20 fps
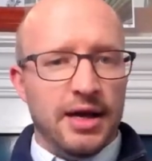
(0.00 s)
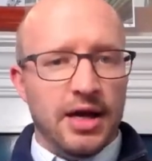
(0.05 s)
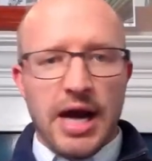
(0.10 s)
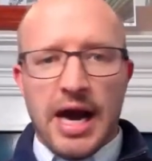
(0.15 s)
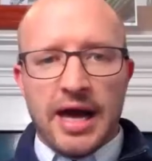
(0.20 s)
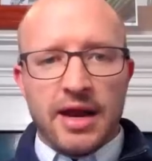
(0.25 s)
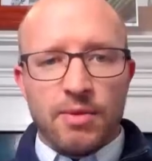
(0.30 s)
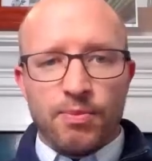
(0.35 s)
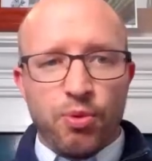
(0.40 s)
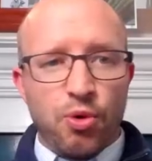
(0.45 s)

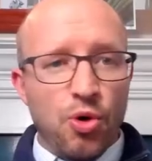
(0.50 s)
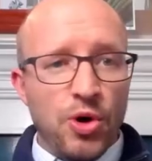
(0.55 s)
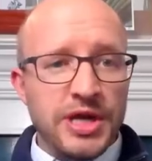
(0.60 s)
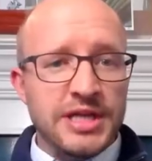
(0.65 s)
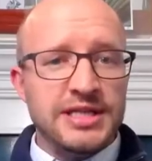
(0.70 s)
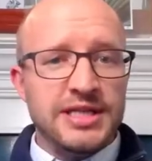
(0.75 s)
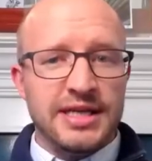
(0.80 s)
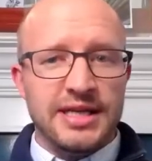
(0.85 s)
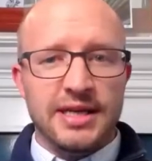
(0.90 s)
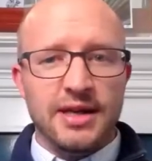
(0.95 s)
God
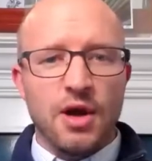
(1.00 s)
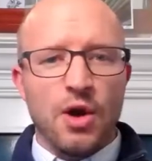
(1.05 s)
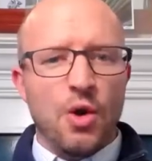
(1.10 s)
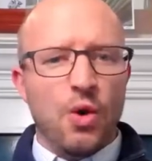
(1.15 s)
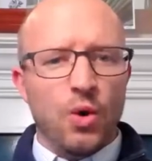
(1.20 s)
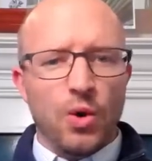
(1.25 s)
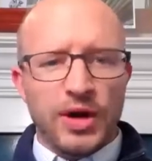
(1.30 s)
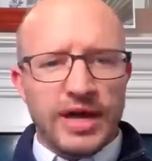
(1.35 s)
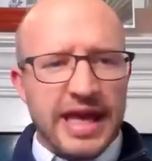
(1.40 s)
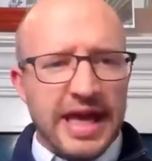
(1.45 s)
appointed
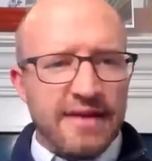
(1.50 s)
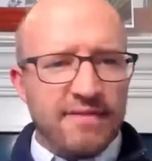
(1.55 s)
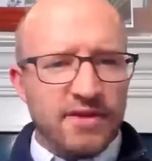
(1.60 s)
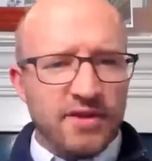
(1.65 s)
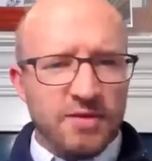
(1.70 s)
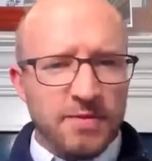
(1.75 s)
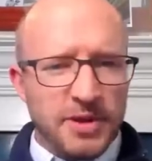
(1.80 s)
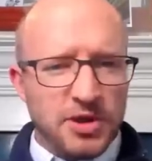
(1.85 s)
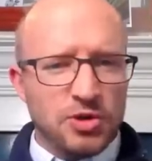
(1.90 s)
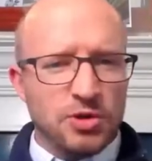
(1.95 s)
or
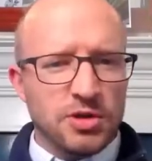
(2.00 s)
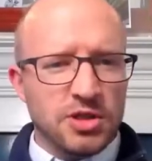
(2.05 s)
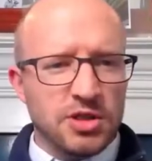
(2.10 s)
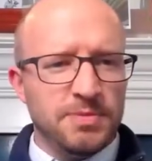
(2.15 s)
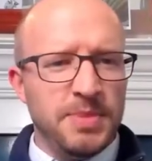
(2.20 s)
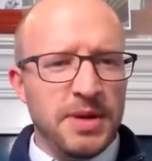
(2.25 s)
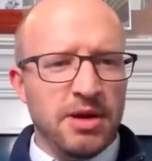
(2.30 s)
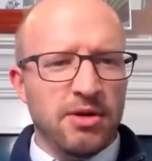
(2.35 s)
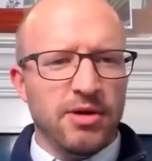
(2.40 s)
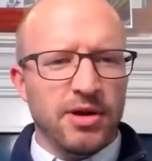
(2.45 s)
gave a special
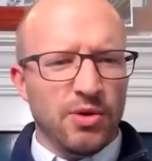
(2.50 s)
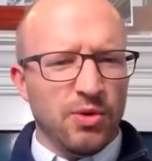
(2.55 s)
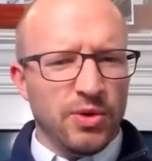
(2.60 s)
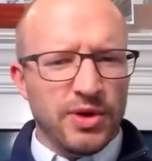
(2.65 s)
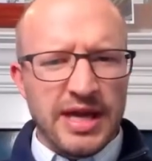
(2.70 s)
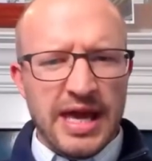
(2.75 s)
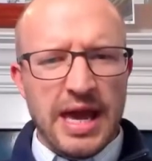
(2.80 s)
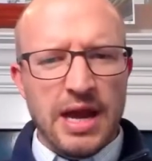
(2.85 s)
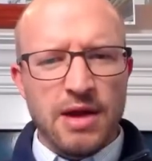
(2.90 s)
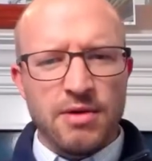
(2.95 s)
spirit
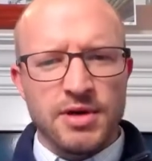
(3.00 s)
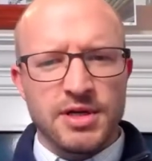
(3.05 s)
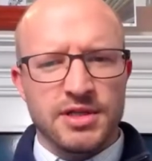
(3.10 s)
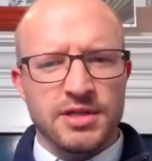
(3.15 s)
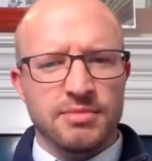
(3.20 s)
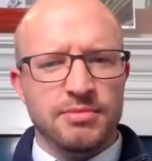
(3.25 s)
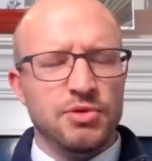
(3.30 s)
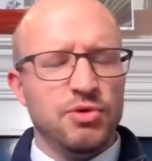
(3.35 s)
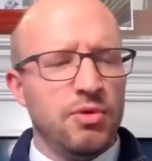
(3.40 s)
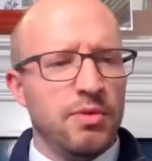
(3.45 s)
or
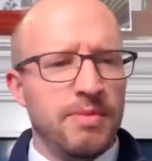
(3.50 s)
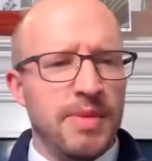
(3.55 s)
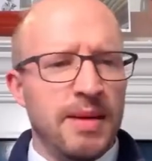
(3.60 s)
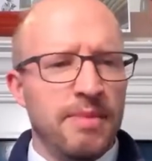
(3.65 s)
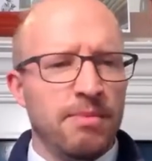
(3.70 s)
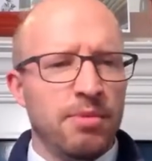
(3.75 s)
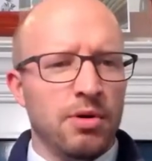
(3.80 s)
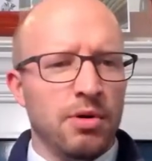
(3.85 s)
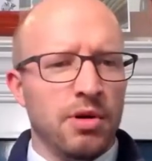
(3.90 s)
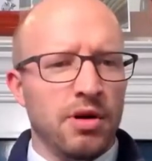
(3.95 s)
charism to a
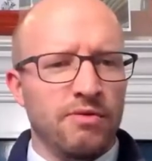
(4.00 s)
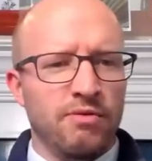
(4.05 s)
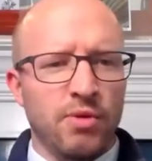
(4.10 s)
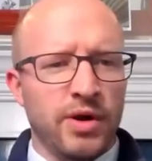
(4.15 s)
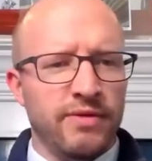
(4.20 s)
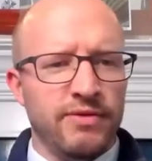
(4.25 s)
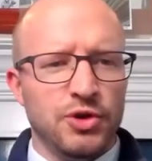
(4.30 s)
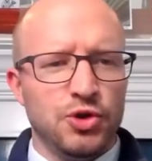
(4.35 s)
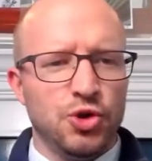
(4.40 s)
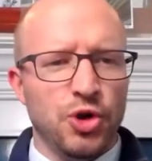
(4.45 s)
member of
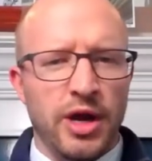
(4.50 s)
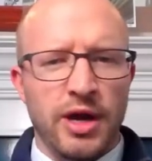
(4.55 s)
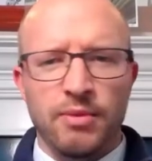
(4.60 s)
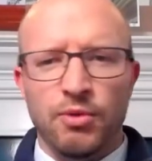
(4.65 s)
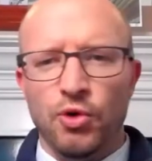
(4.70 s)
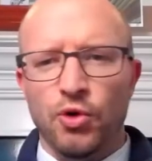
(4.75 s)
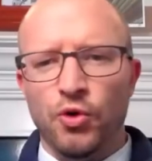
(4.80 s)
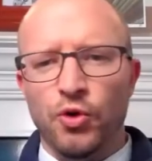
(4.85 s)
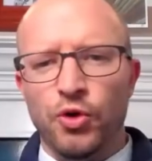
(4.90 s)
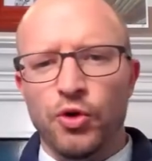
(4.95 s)
one of the
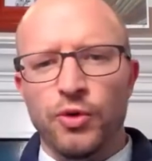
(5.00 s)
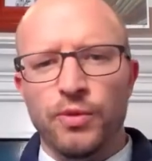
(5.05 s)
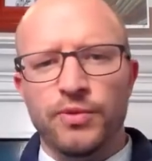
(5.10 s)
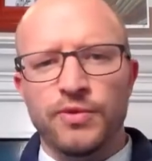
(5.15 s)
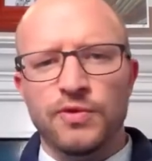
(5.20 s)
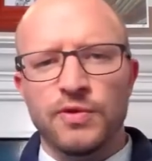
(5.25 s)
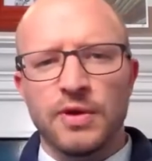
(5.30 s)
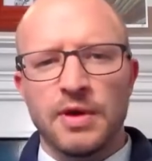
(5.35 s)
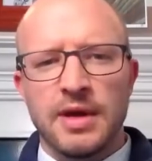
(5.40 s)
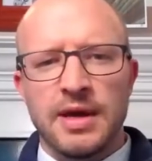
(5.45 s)
tribal
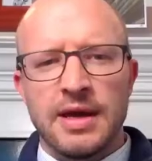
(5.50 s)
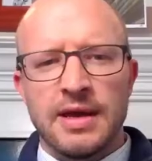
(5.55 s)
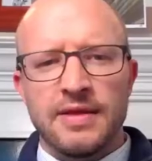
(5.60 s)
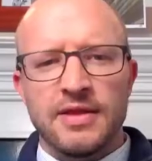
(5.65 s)
groups.